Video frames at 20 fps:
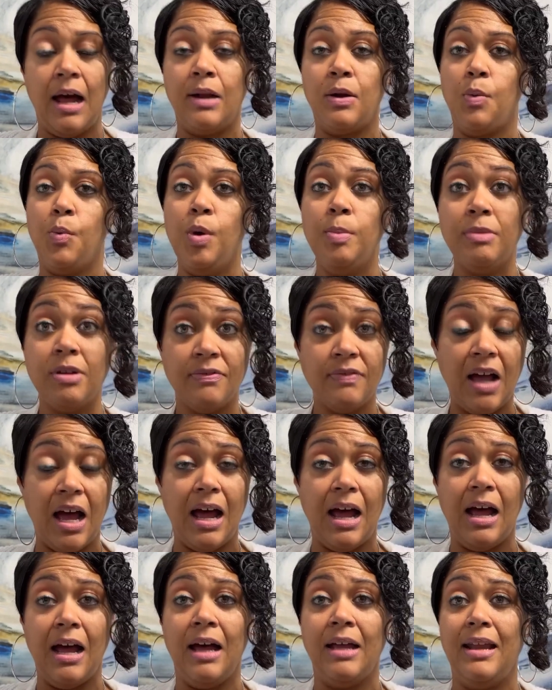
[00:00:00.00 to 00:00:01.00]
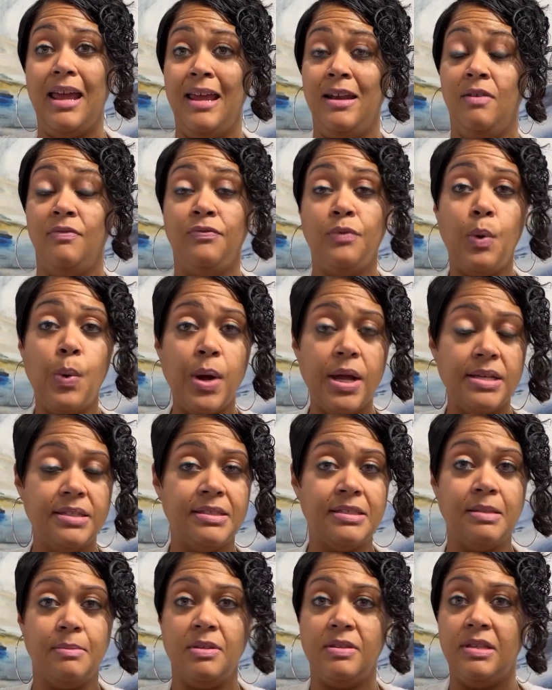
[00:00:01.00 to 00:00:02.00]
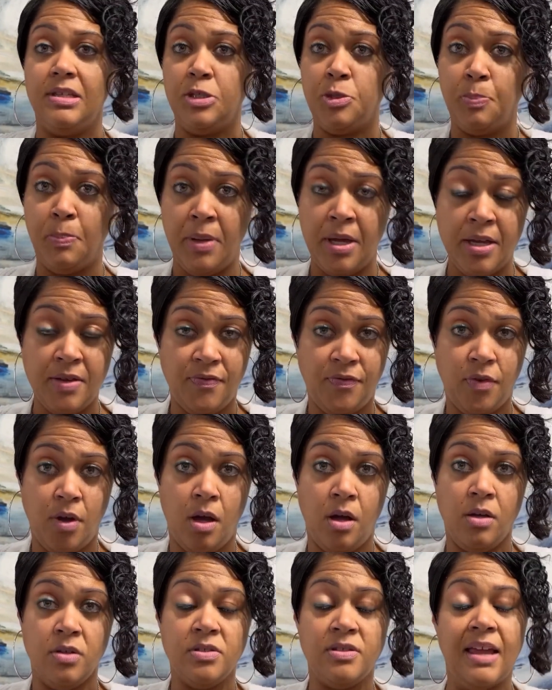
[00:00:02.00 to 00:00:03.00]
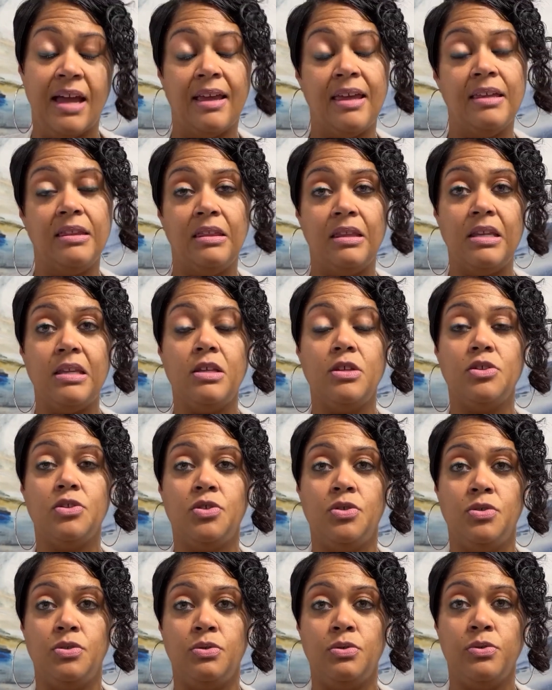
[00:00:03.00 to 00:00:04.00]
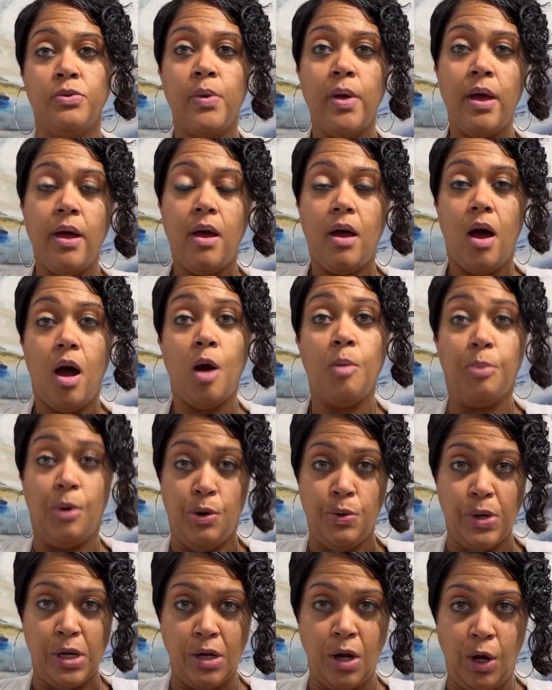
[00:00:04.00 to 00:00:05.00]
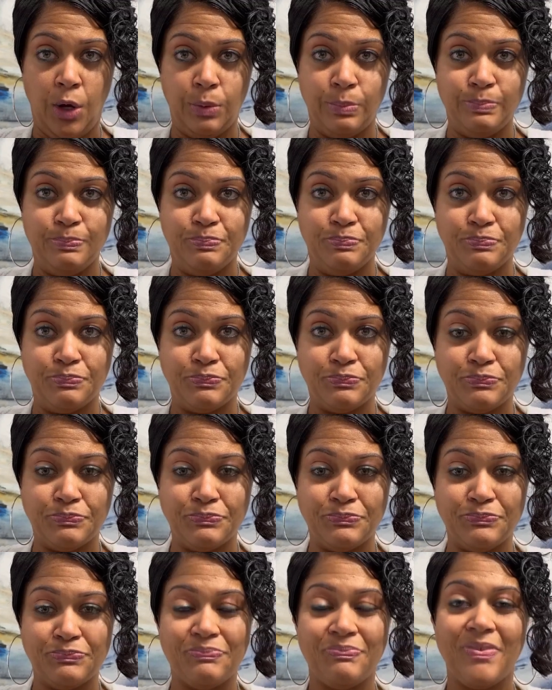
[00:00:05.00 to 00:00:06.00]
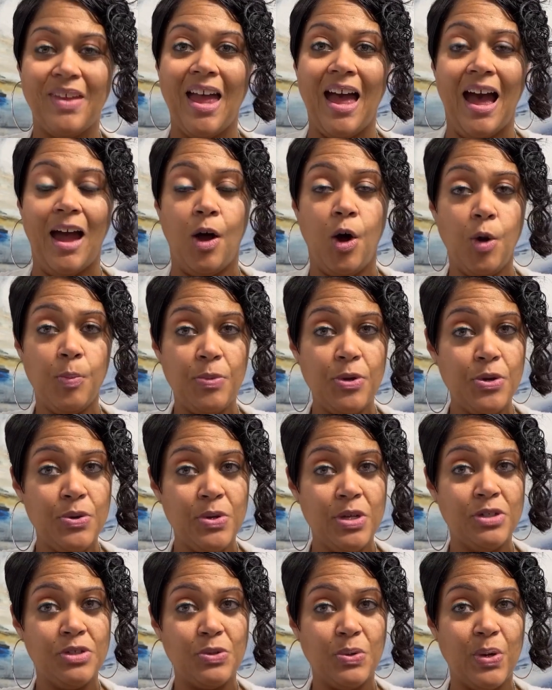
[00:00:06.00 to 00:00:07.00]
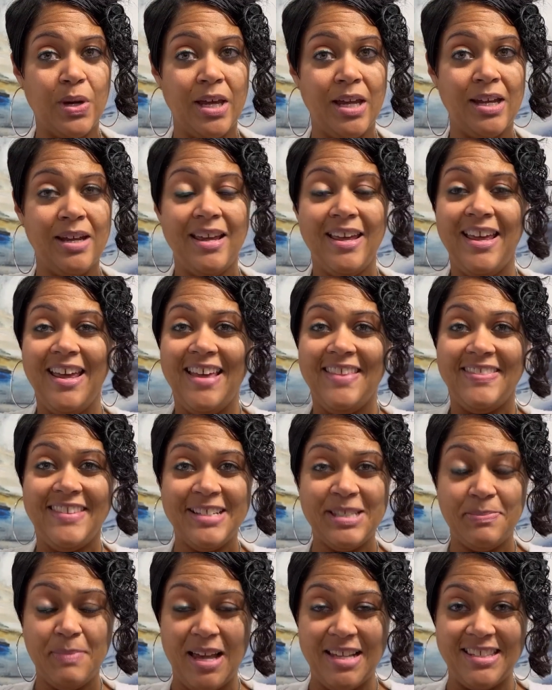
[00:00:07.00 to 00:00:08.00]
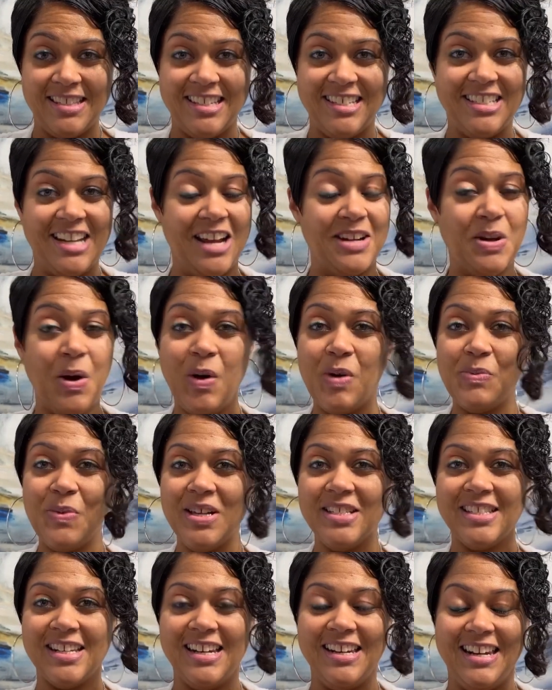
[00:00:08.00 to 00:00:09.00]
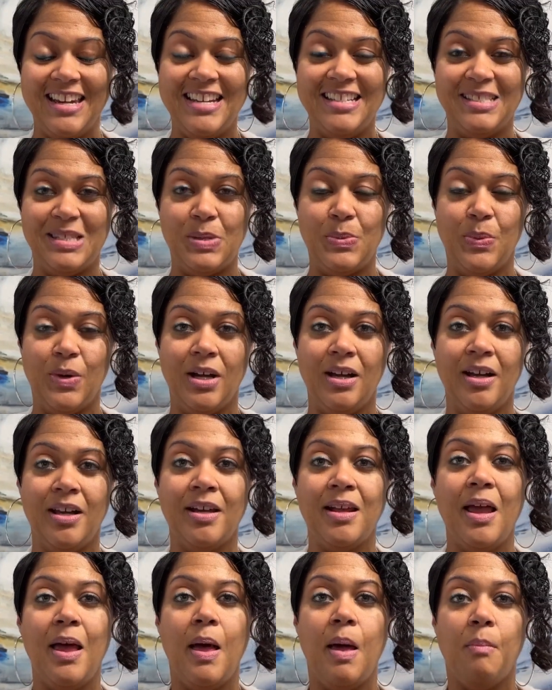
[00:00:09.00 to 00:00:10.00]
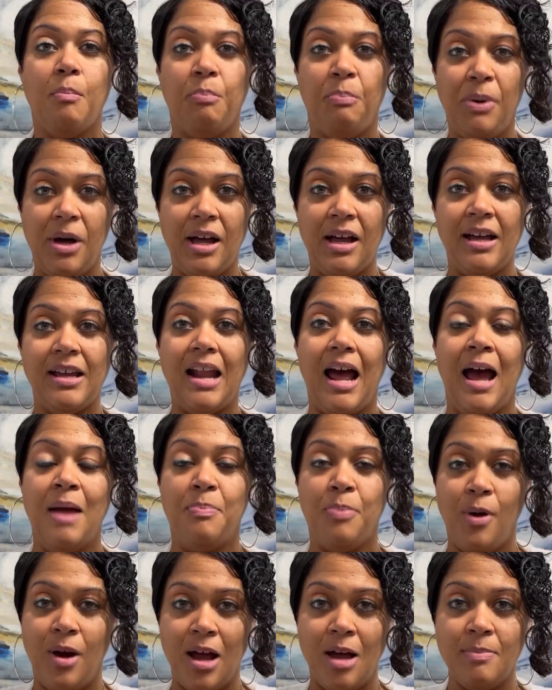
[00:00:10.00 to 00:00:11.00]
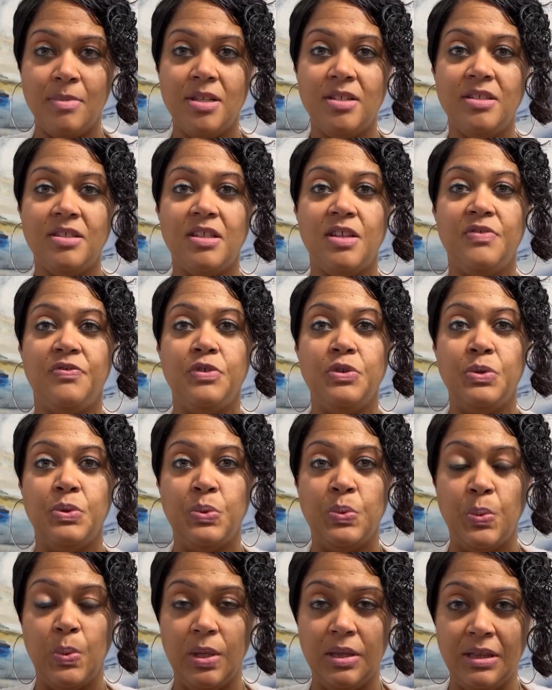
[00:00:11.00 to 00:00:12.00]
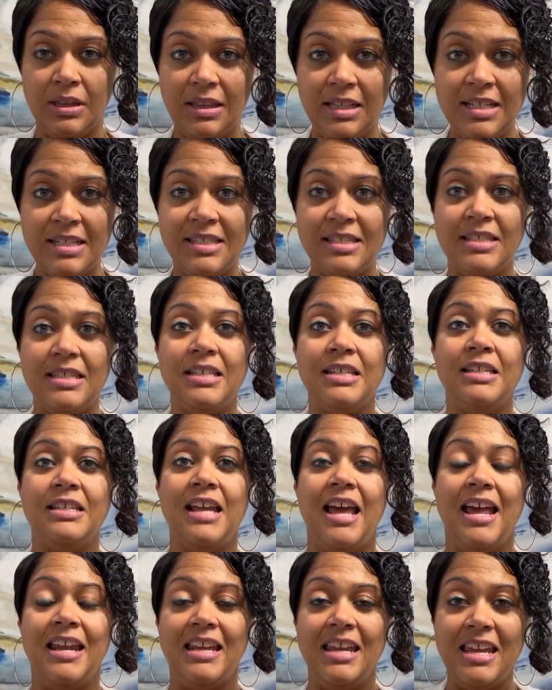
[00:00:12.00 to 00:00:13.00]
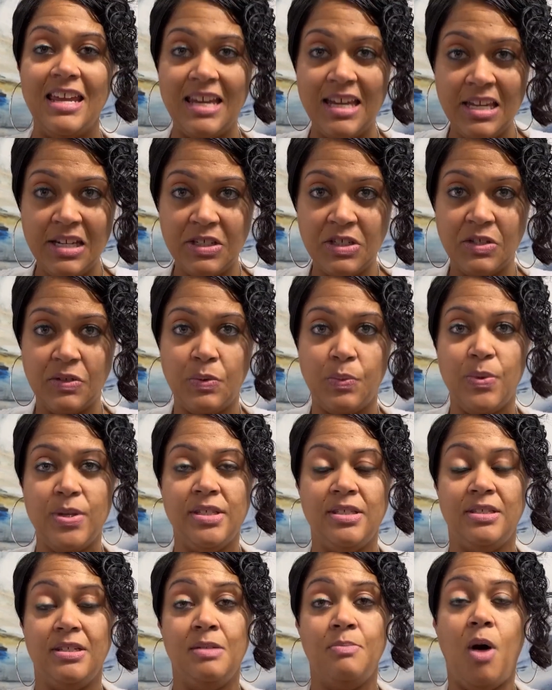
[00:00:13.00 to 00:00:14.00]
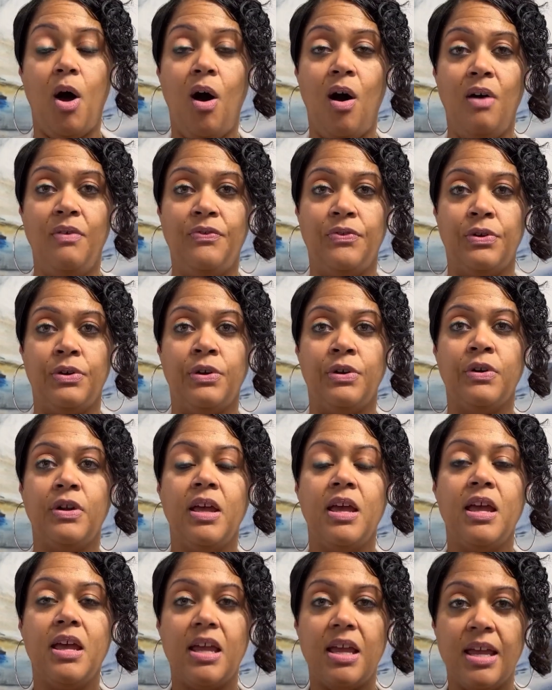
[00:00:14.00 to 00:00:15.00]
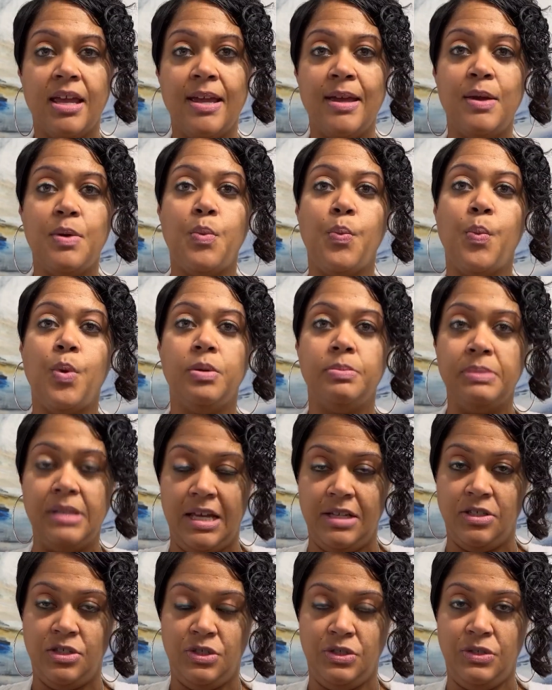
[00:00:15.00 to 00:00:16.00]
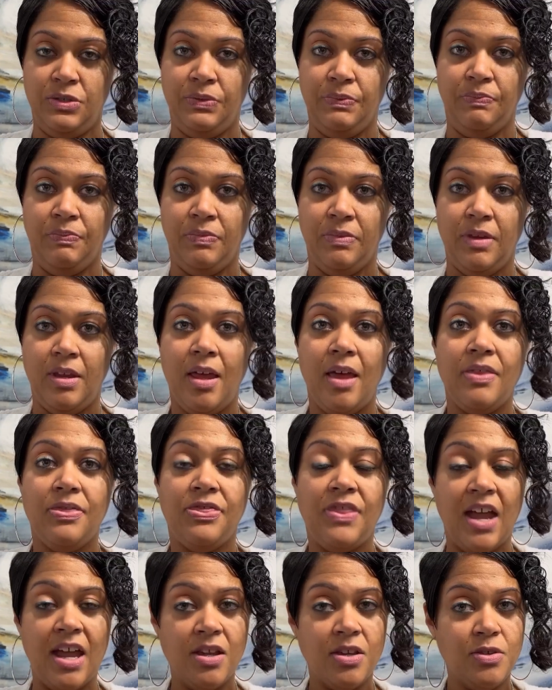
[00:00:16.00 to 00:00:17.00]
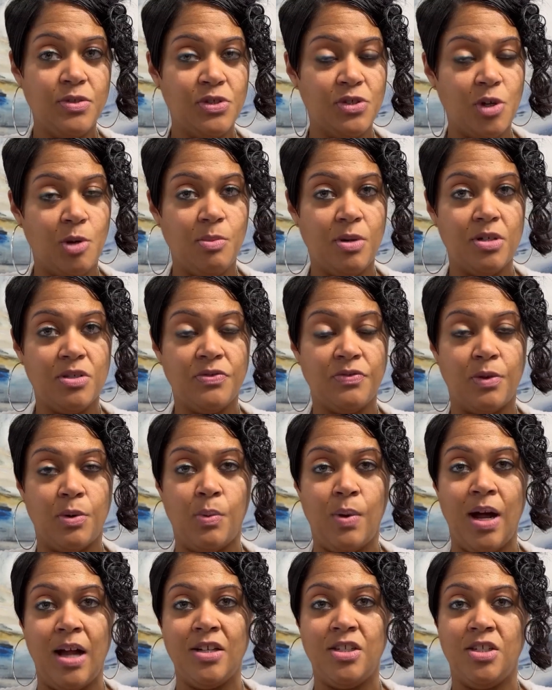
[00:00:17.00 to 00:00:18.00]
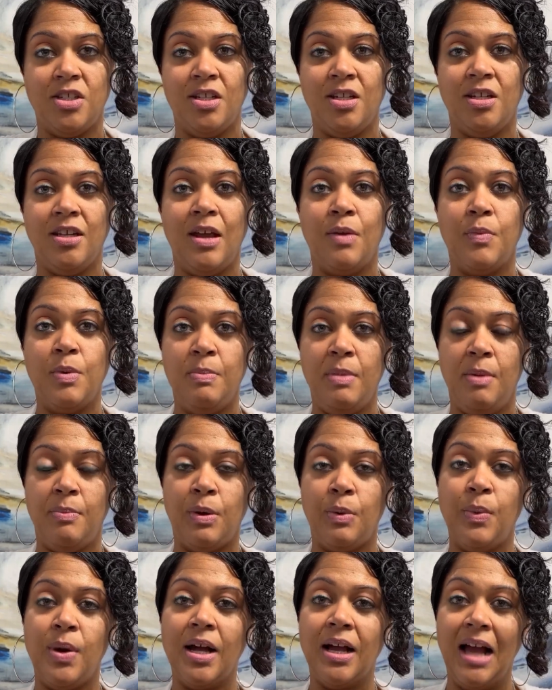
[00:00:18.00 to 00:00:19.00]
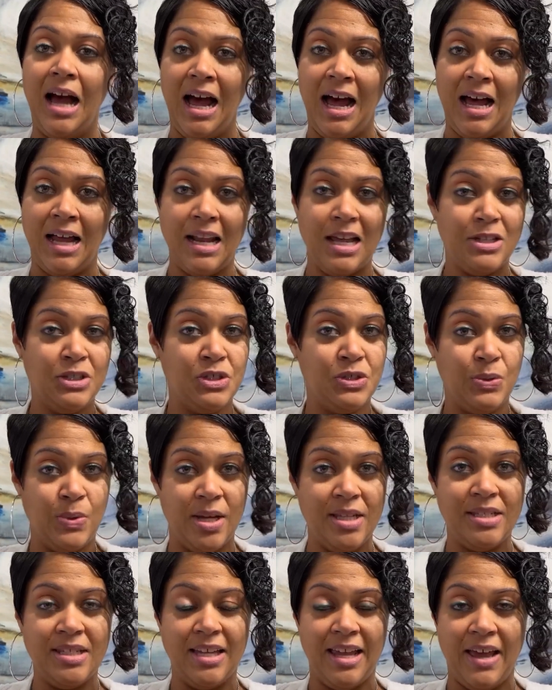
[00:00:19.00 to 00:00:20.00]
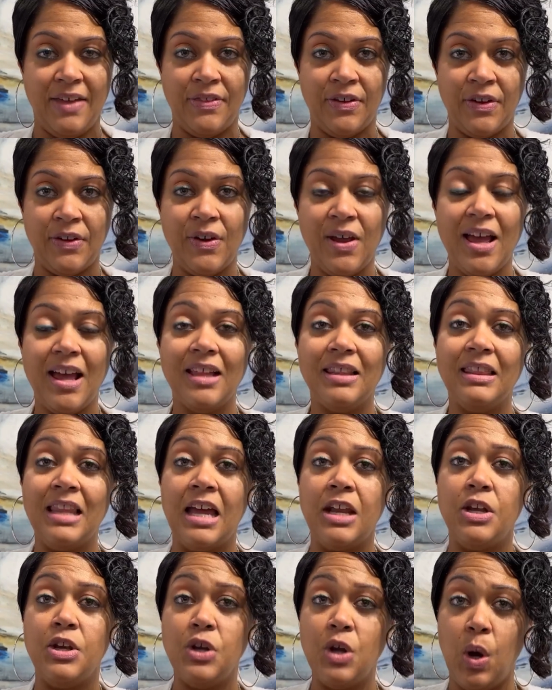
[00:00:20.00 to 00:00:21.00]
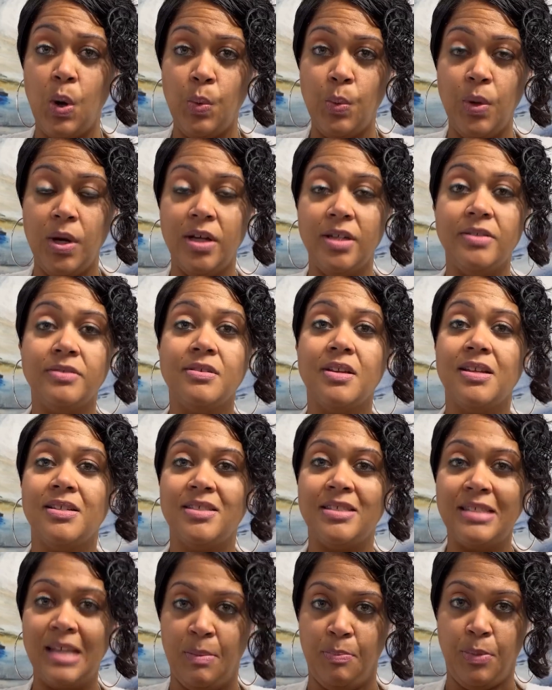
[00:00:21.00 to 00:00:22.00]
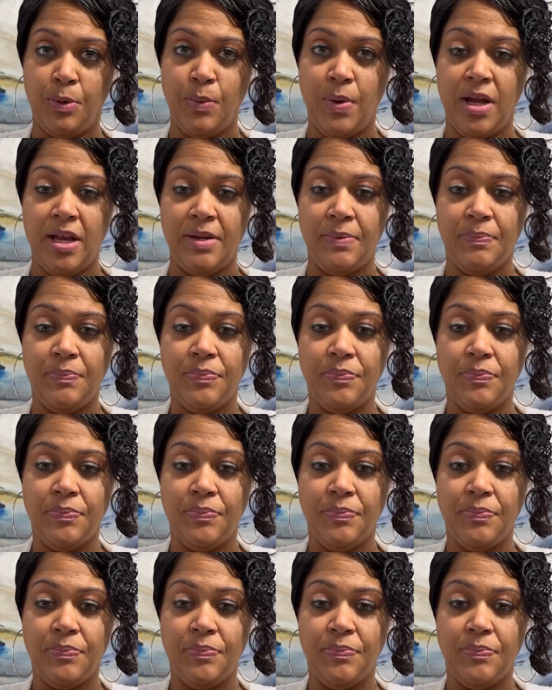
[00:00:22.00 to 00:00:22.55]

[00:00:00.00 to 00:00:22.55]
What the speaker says: a woman of God, and avoid some of these pitfalls that can lead to a broken home. I hope you enjoyed this message. I know it wasn't an easy one, but I promise if you listen and heed to the wisdom offered, it will bless you. Thank you so much for watching. And remember, what God has joined together, let no one separate.